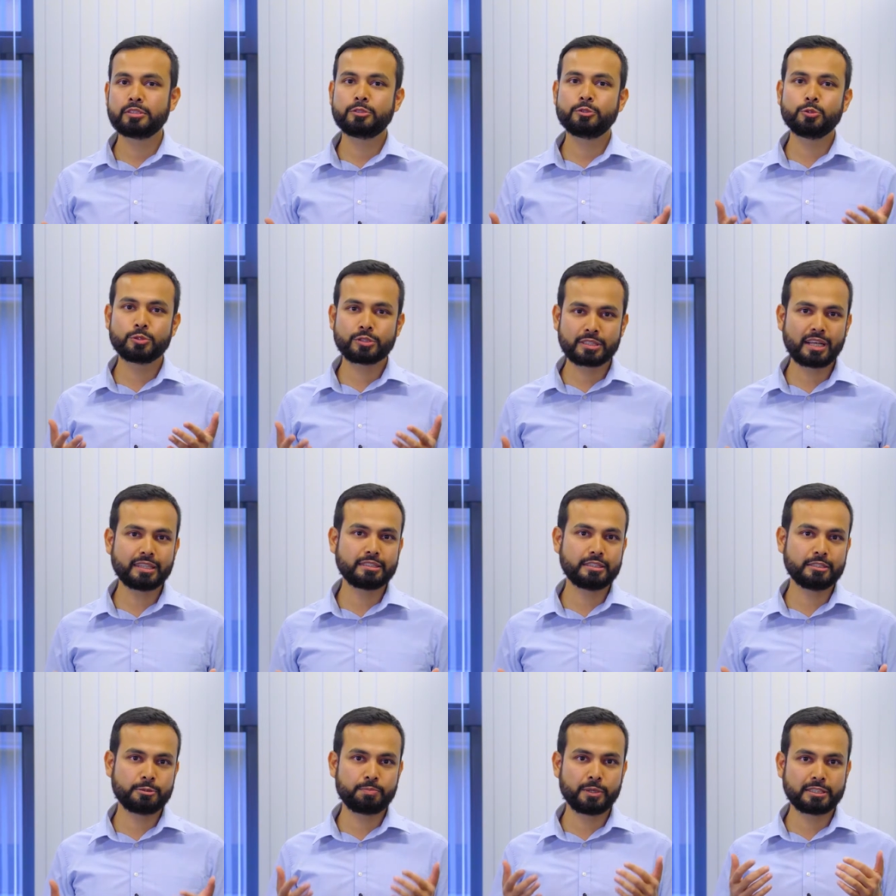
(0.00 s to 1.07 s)
to such
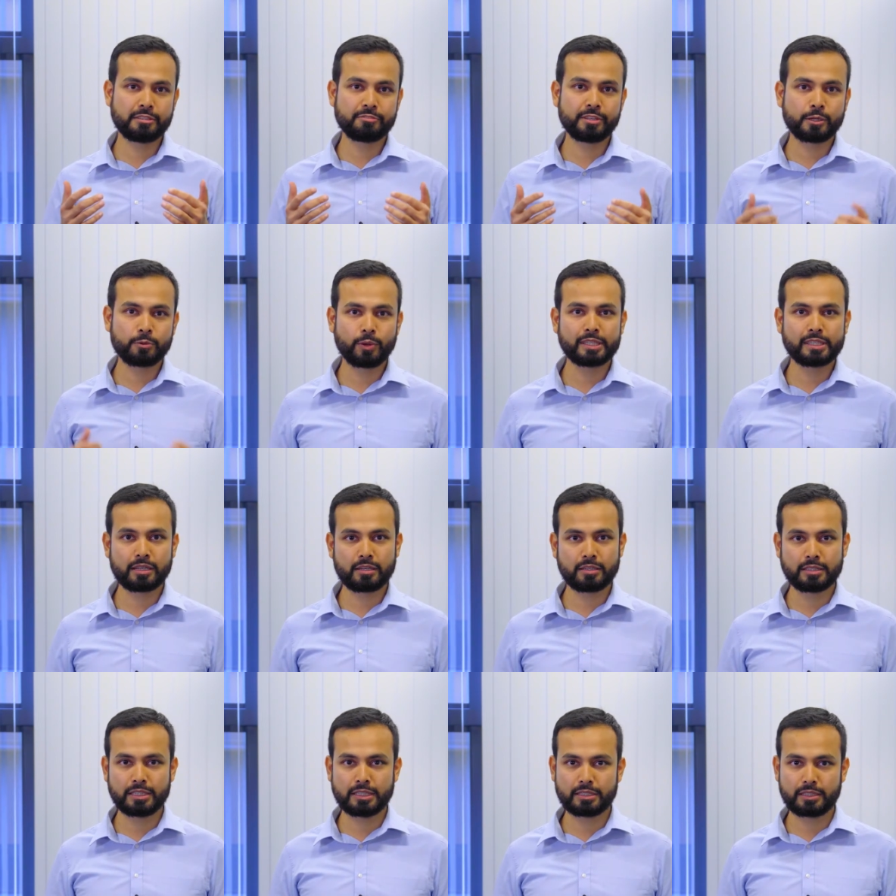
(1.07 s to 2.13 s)
specific weather
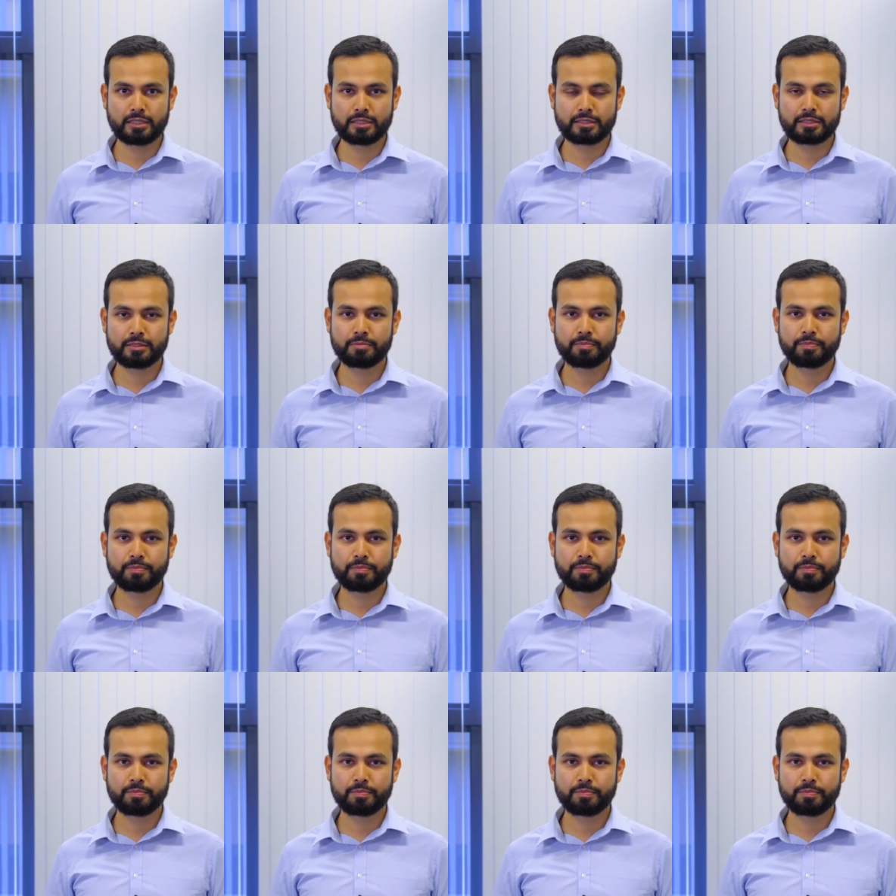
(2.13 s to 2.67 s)
conditions.